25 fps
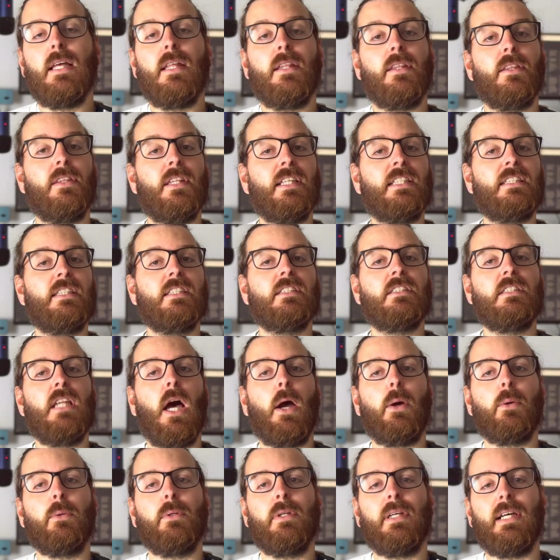This is
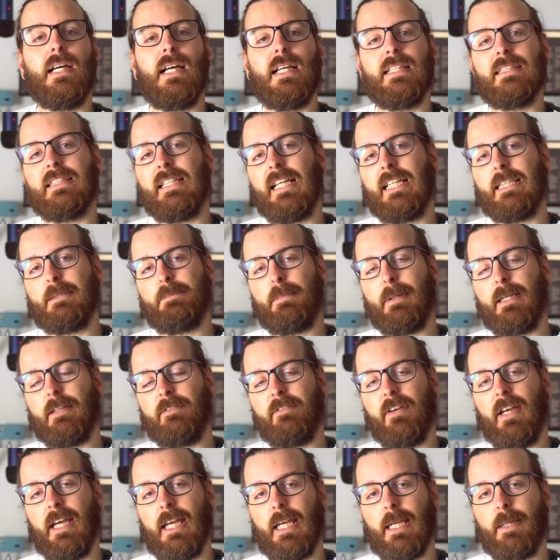known as an
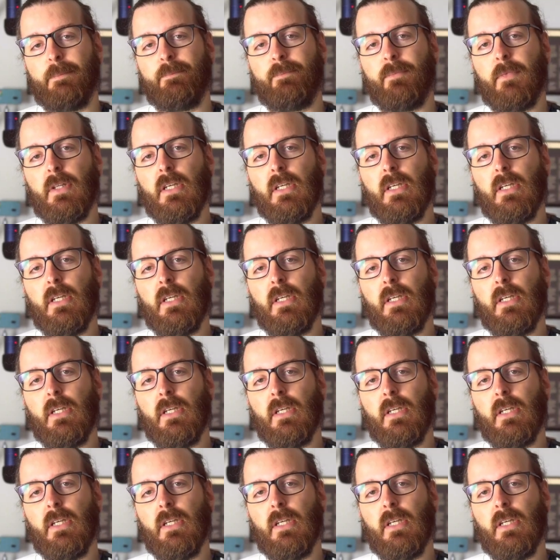SPV.